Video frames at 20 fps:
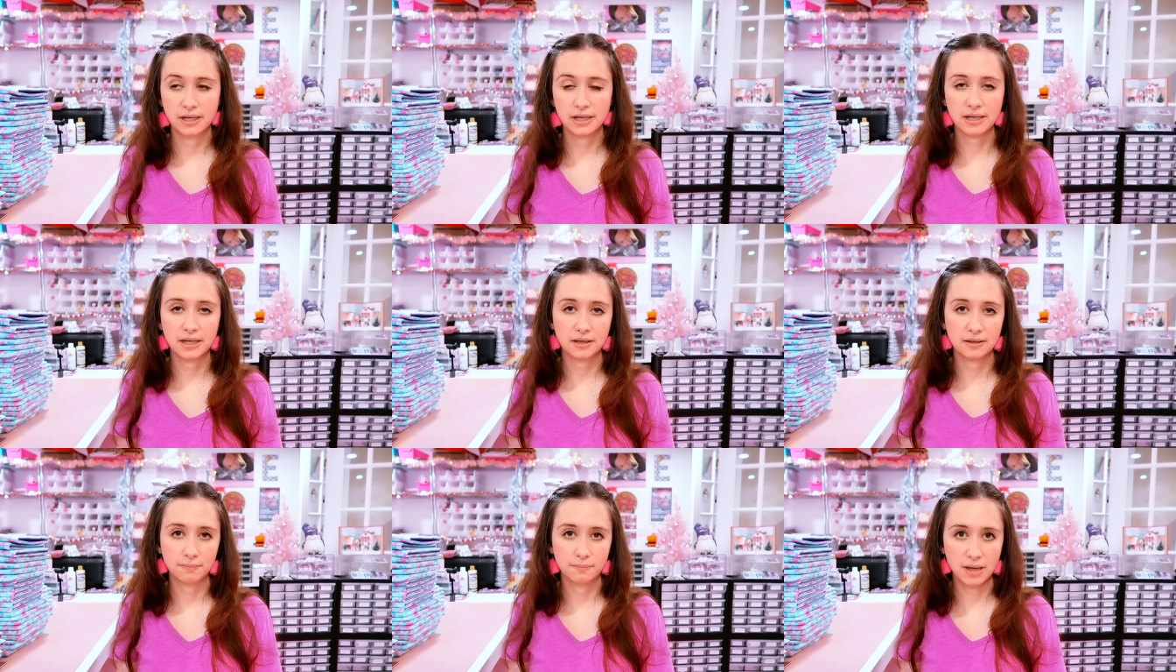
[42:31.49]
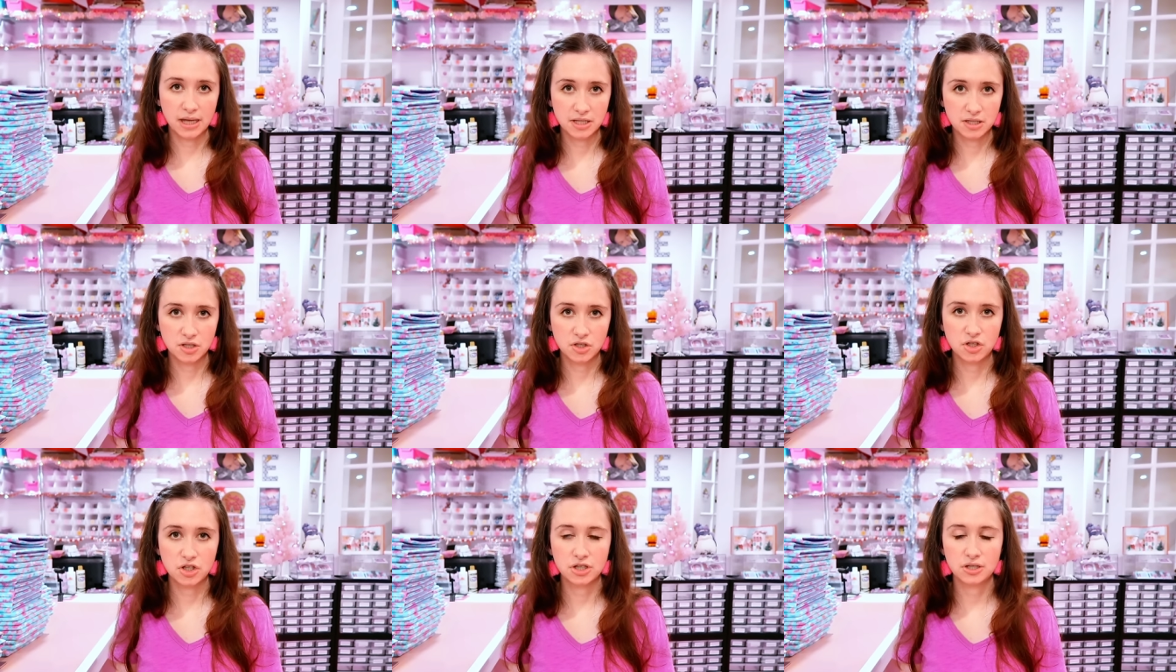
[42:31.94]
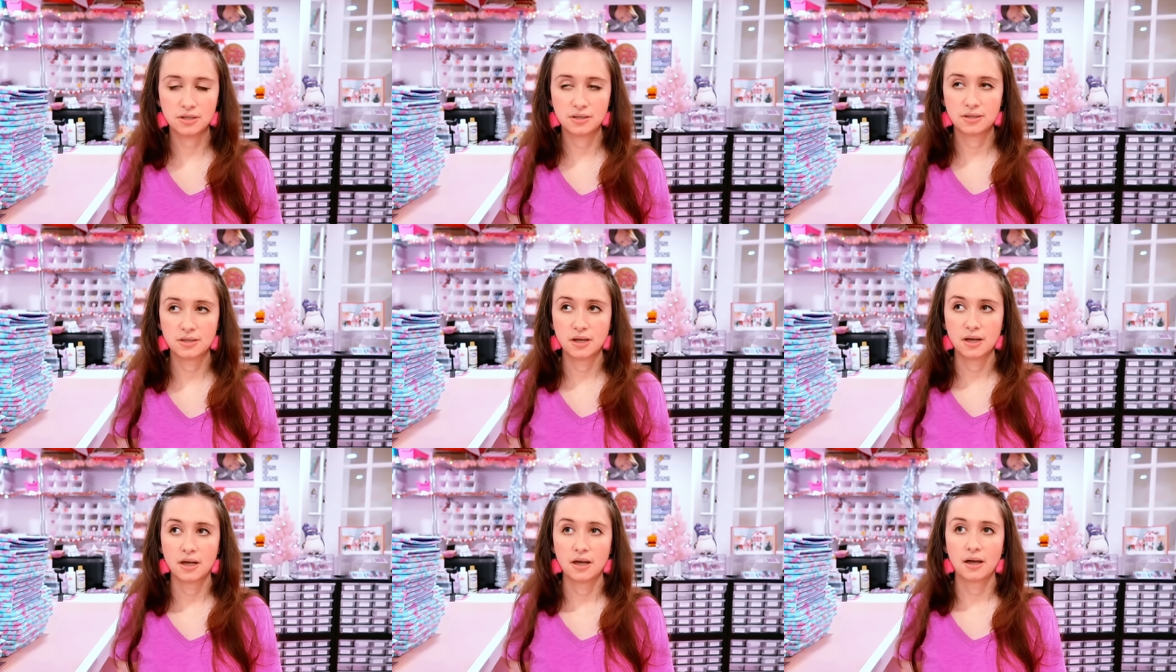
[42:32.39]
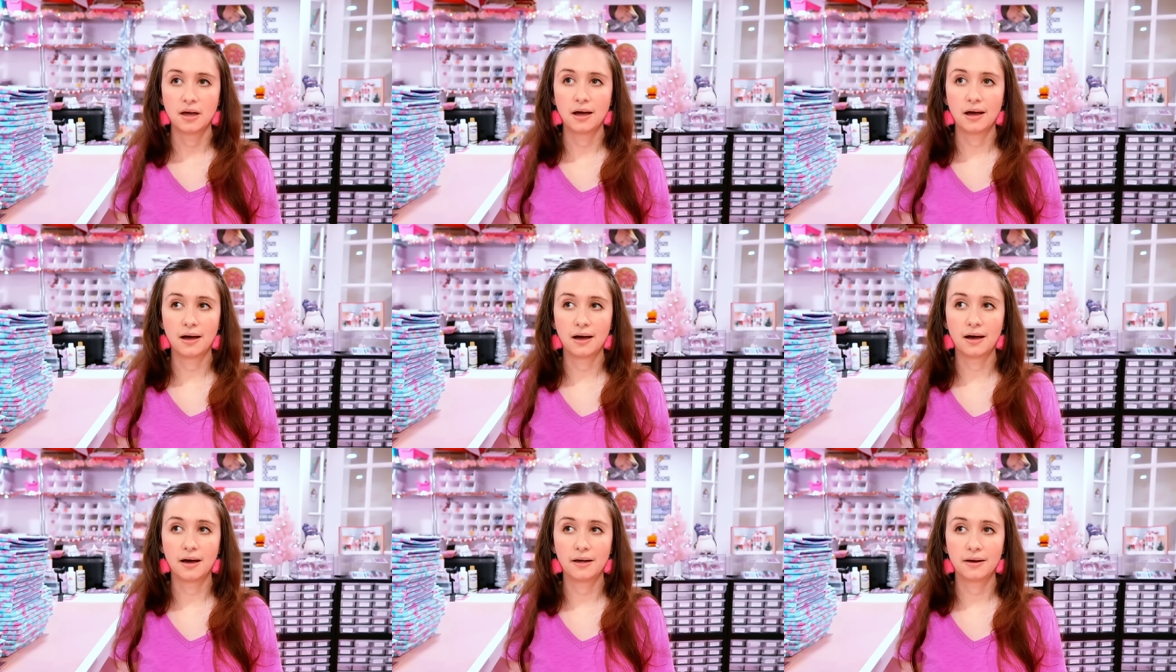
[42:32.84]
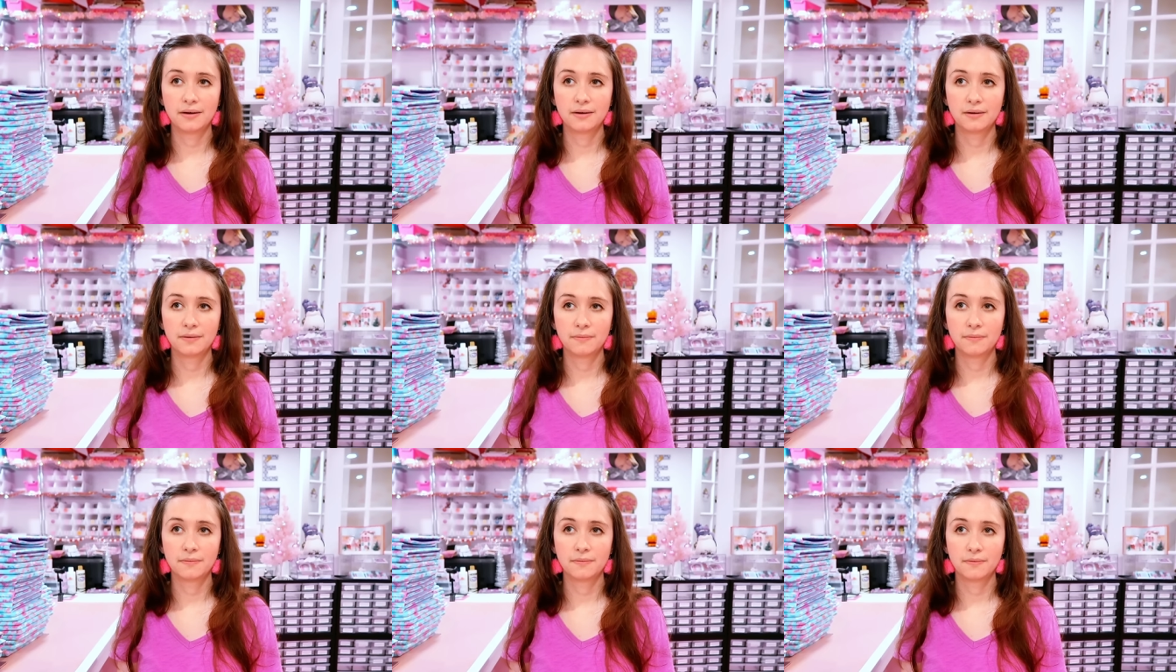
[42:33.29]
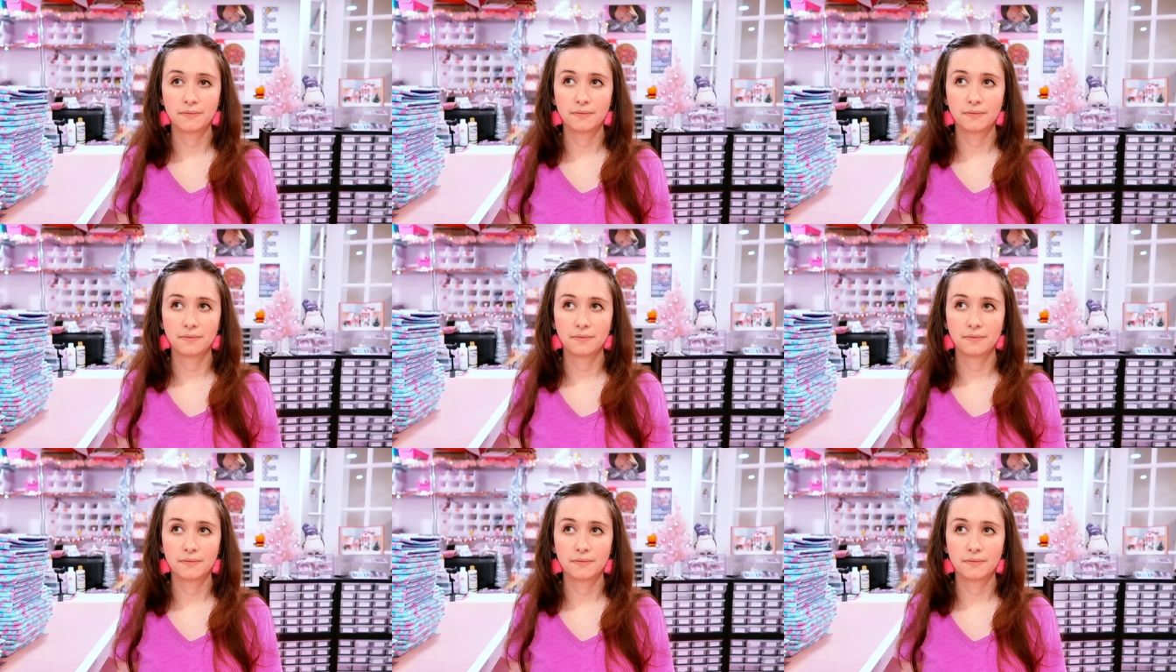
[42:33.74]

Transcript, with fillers: like messages on